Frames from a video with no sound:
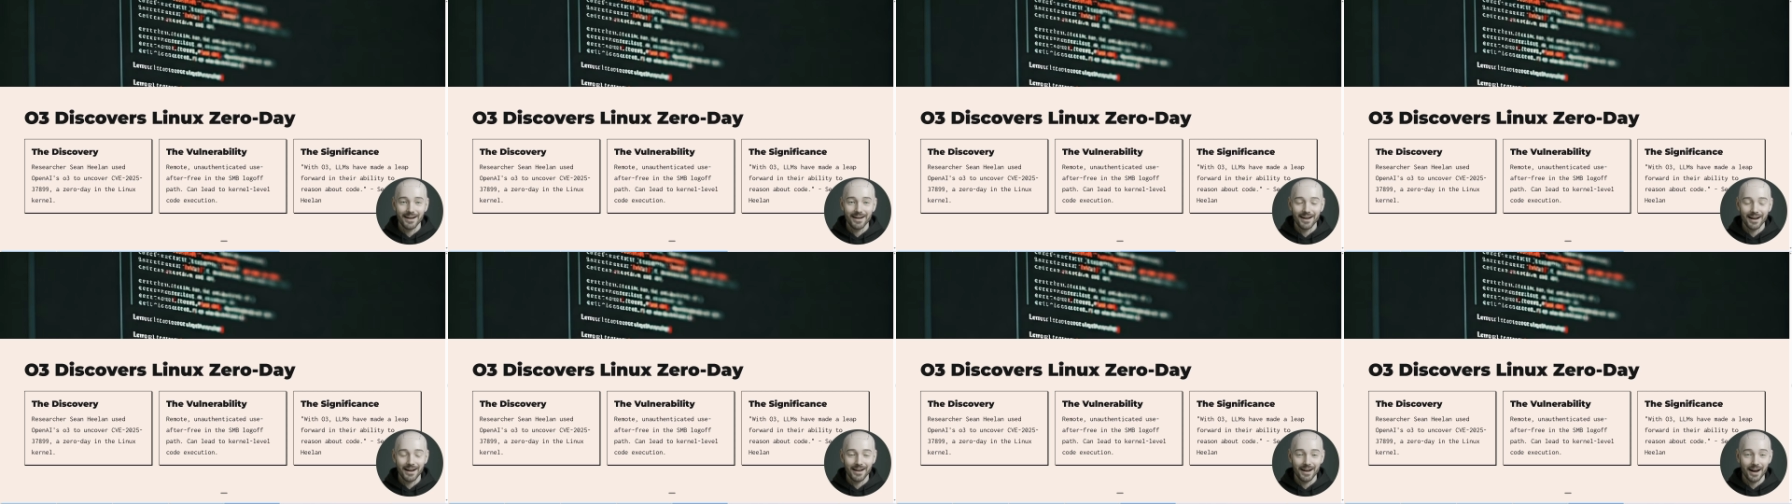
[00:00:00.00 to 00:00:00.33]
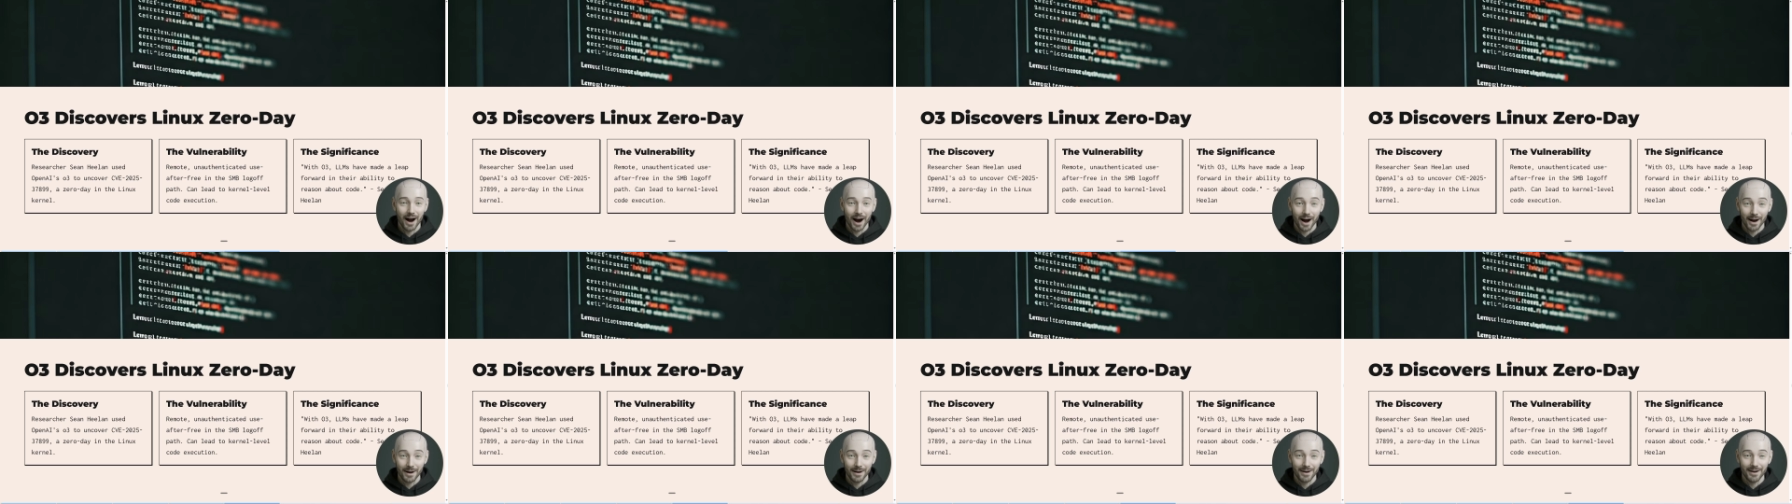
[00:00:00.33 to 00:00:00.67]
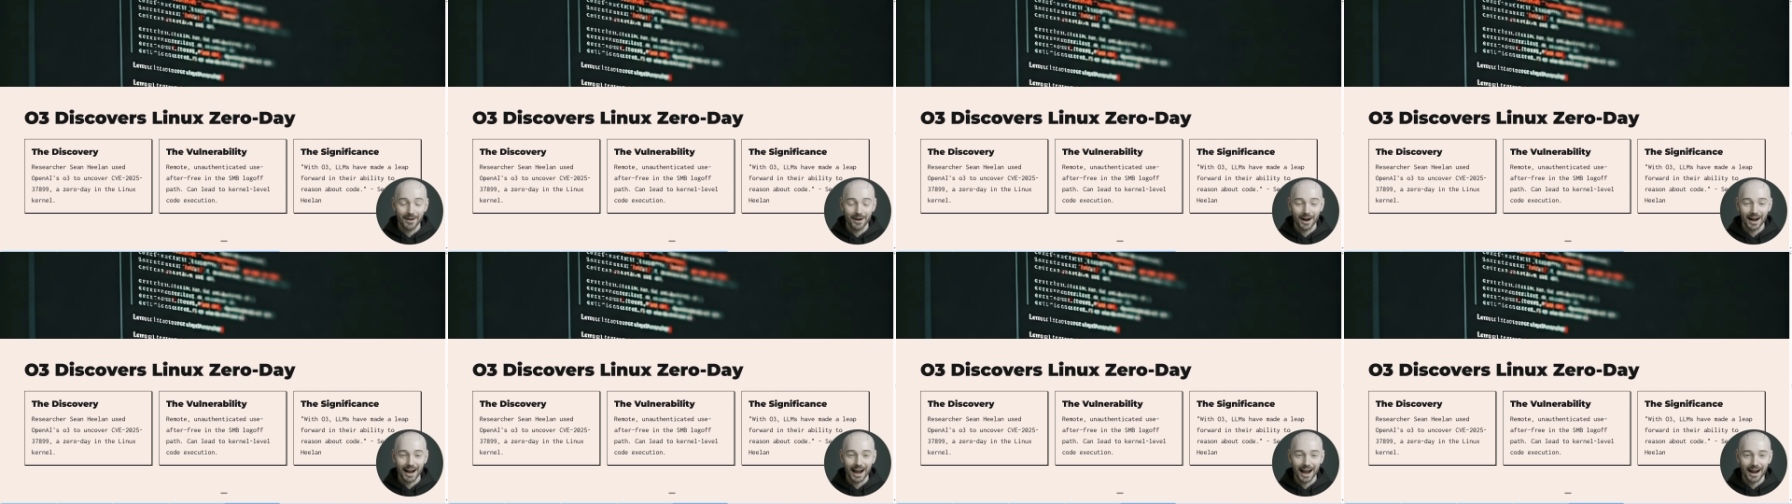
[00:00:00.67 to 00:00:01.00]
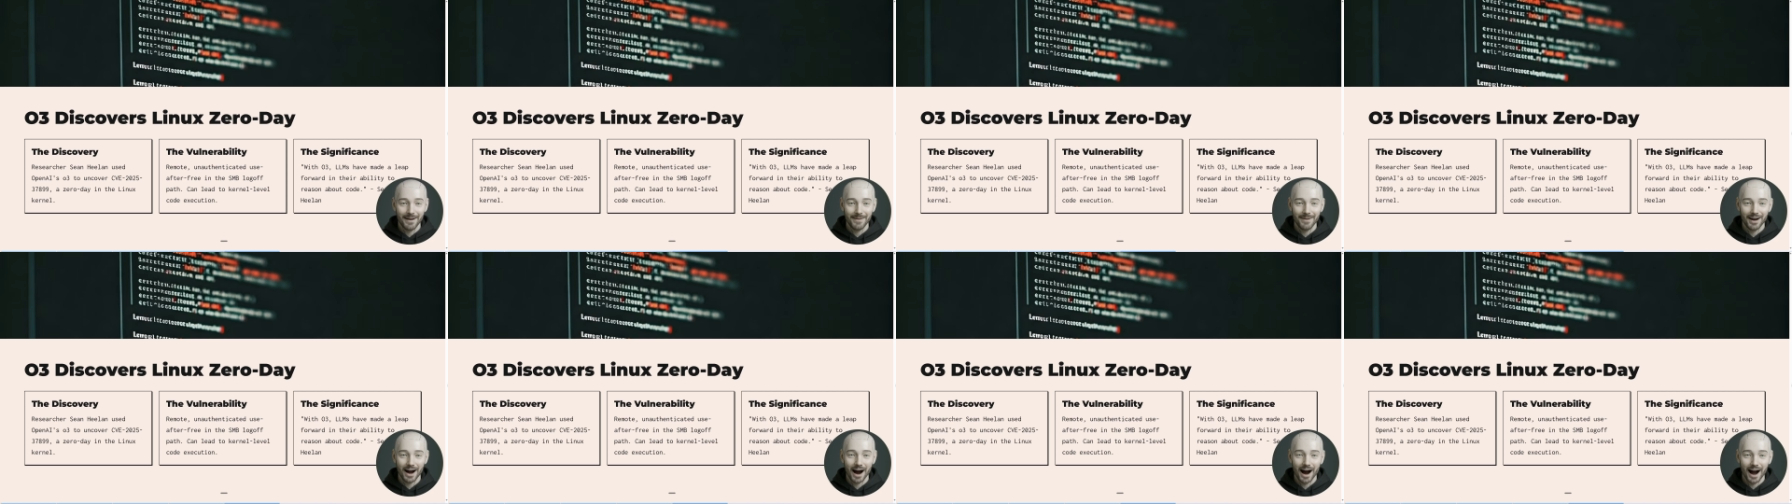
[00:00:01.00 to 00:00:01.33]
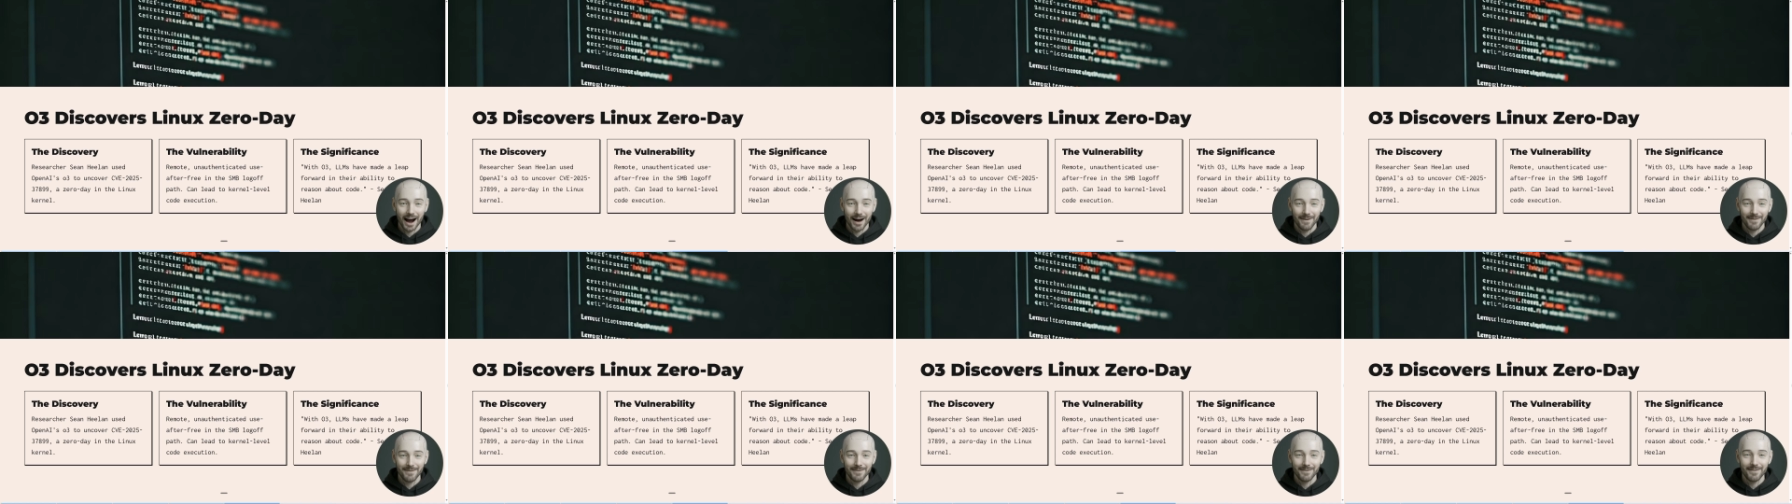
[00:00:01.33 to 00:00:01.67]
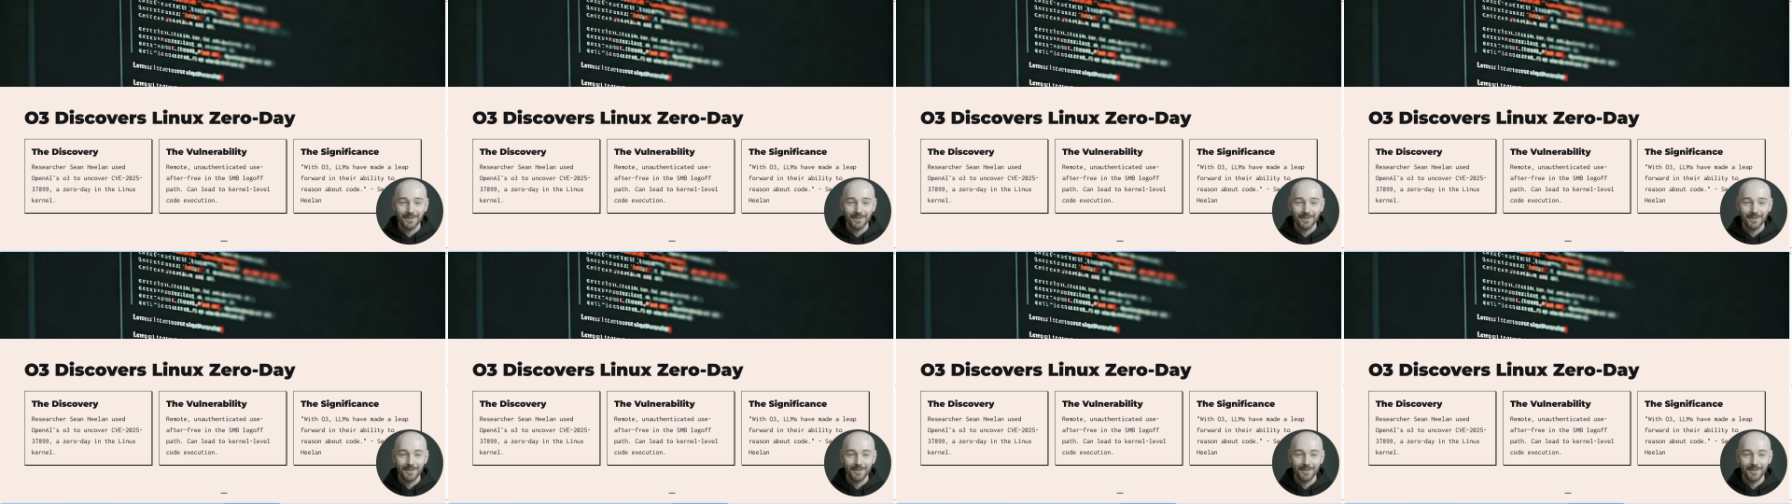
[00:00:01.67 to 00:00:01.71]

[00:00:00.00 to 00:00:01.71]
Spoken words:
than the O3 API.